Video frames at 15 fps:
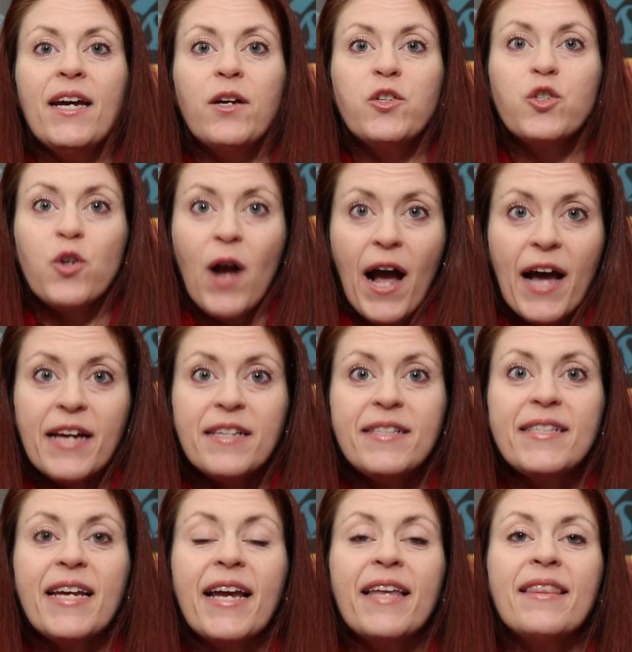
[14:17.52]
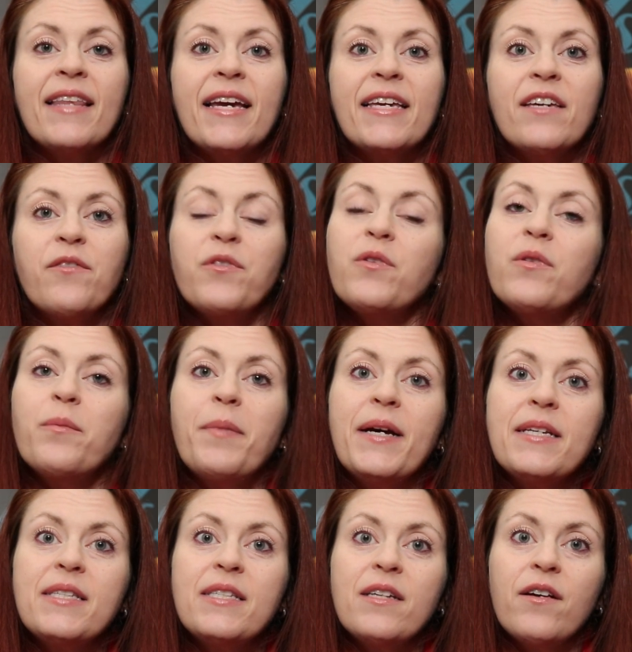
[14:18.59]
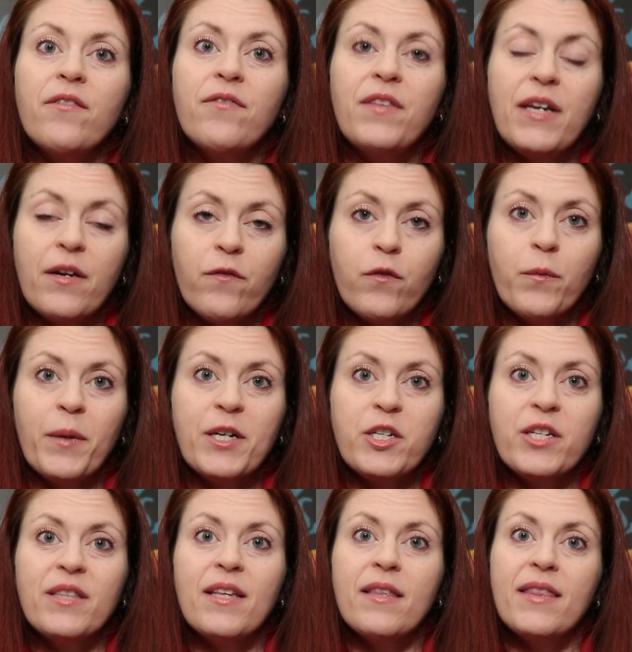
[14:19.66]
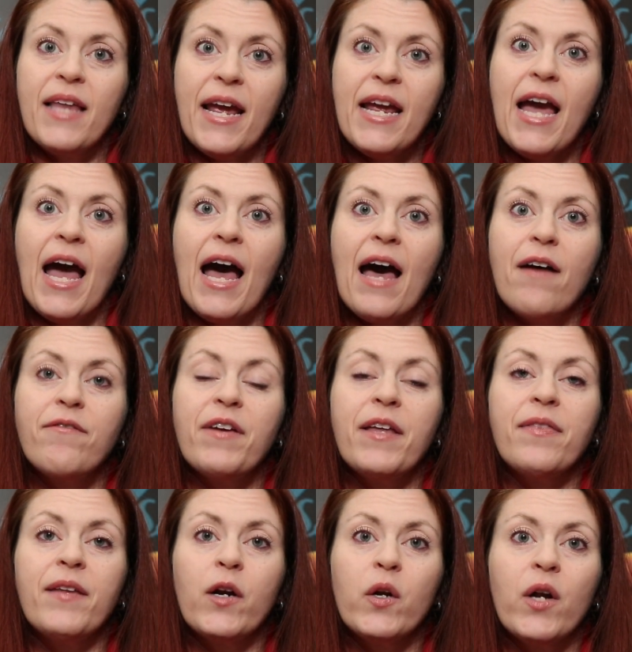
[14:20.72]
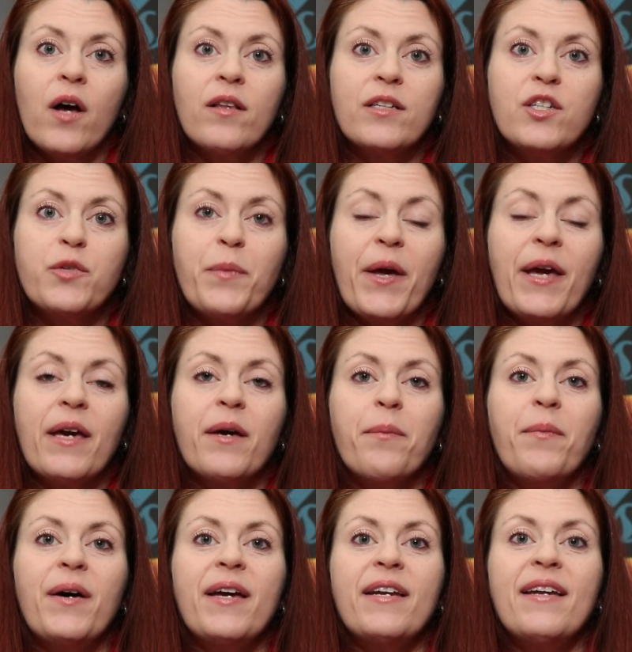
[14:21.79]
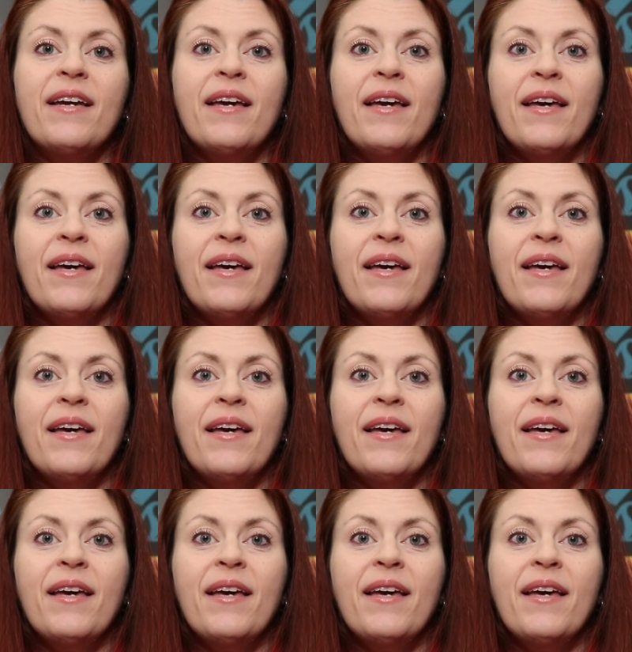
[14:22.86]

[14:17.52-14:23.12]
tries and they give you the best of the information that they have in their knowledge bank, but